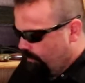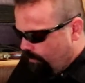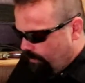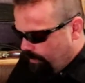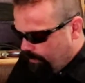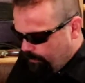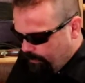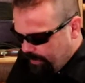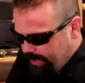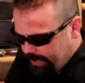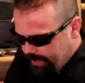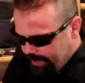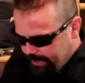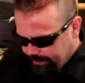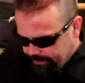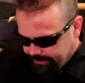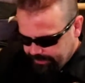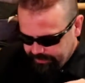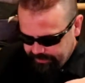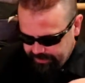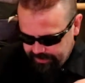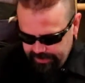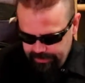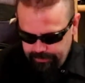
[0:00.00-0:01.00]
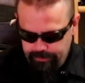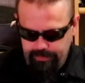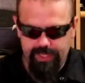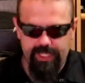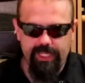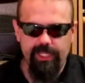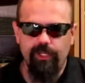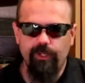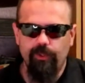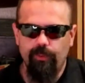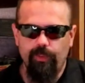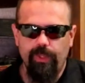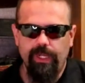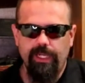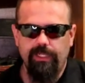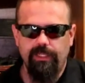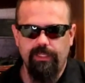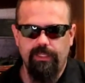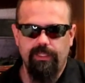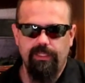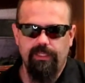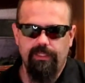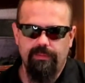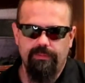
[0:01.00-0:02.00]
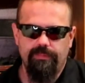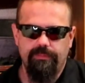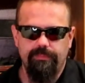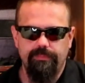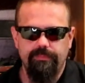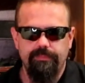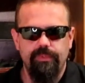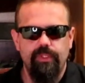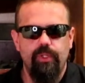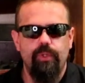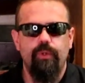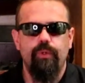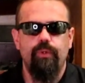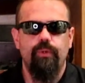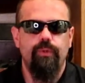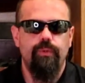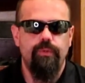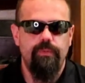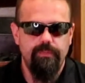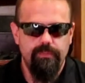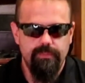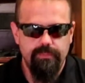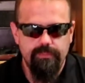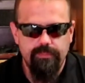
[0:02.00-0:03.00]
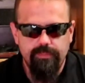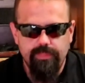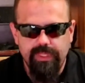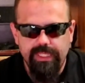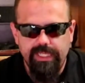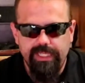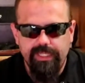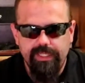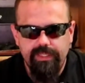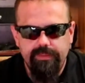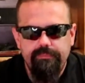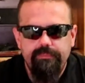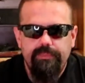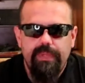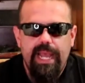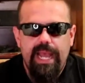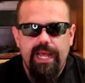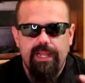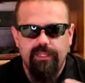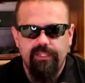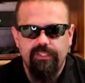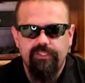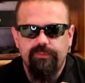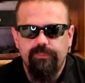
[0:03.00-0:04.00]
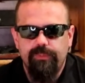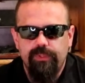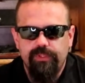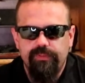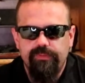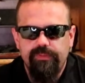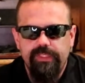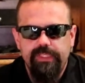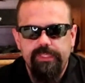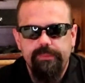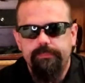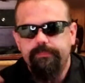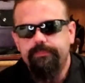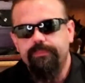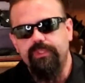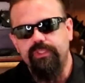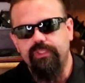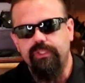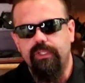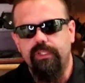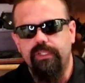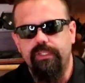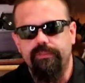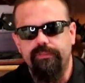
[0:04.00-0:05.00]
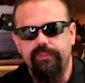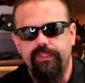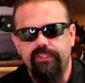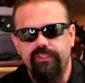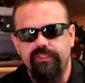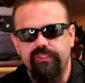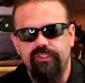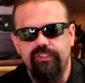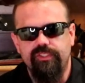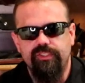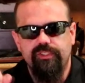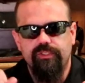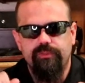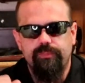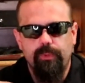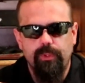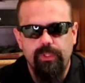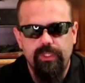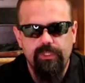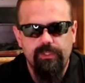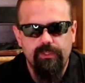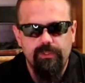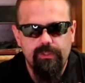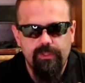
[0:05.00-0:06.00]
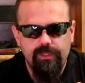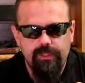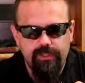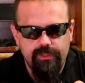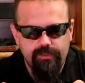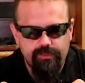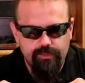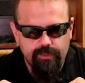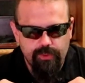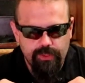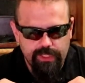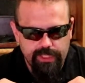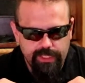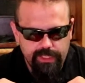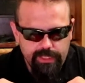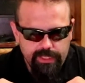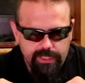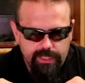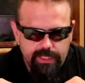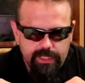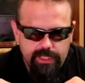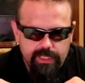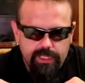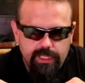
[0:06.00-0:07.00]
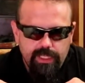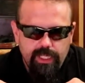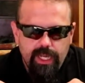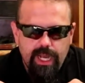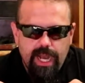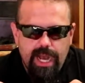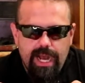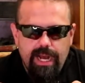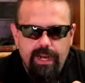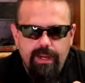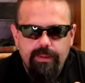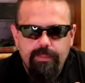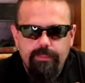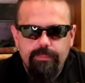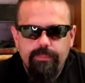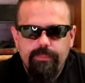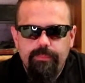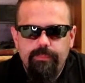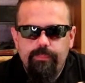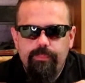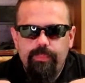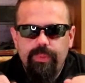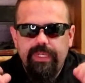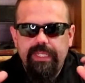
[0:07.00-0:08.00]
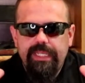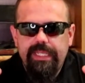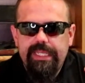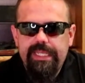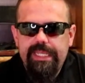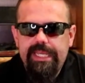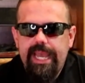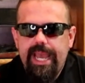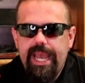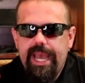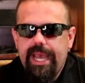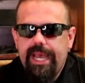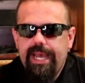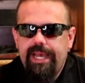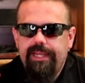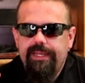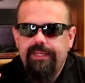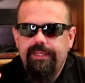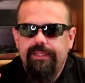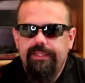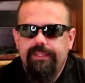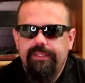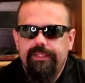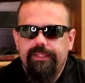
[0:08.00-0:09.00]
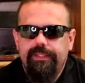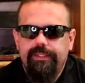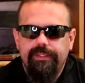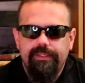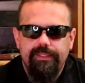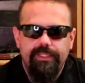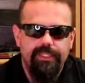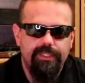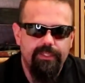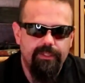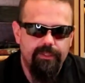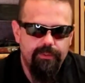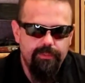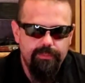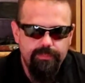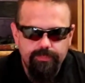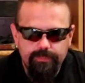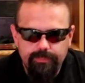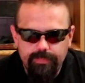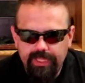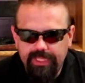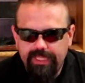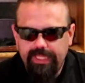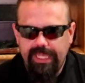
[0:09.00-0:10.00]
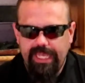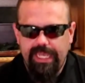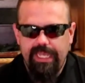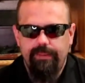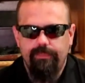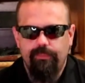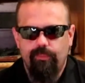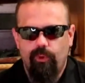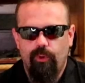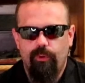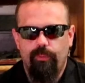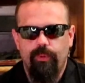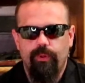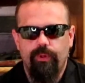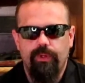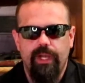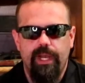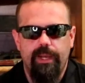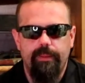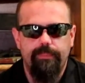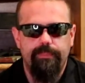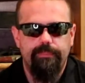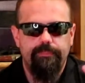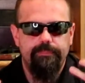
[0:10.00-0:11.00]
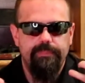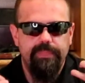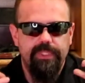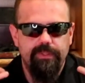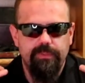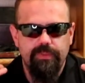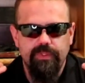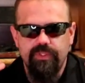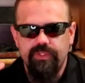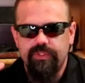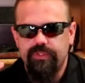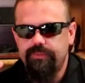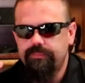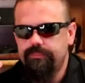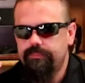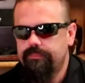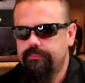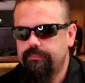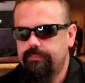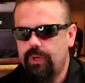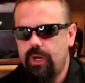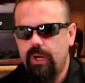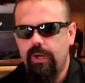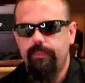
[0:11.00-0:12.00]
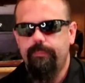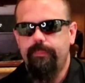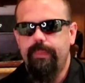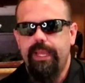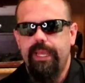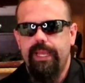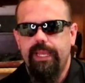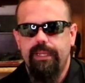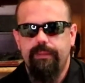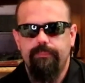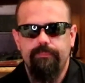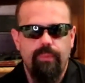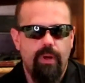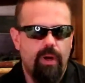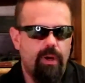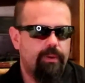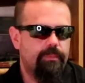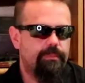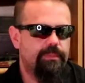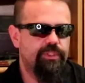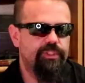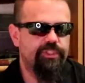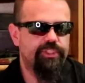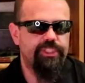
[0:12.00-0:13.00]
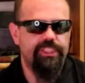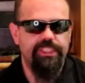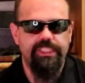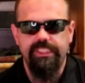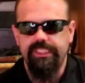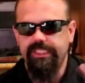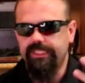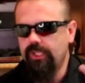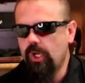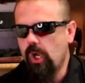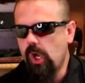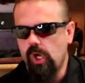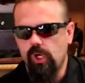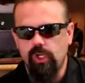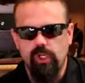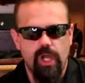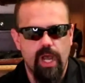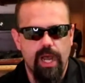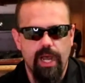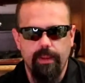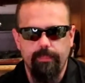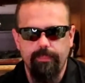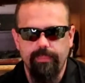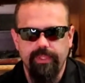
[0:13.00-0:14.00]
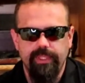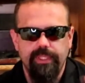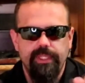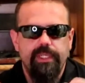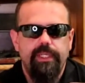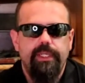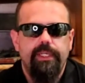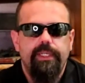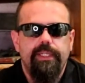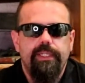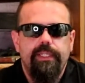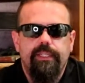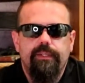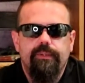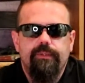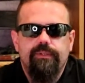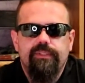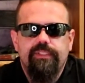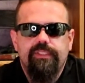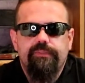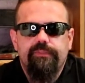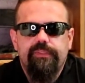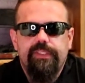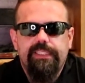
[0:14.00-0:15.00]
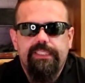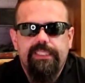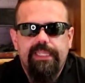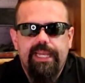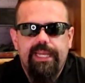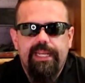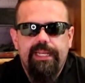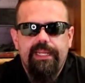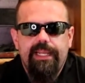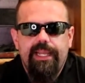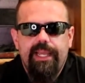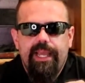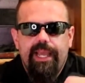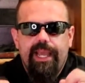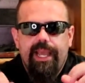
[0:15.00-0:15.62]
when we get to see Peter Weller, who played Alex Murphy. Sorry if this is a spoiler alert for you. But he had, became RoboCop. He was part man, part machine, all cop. And stuff like that.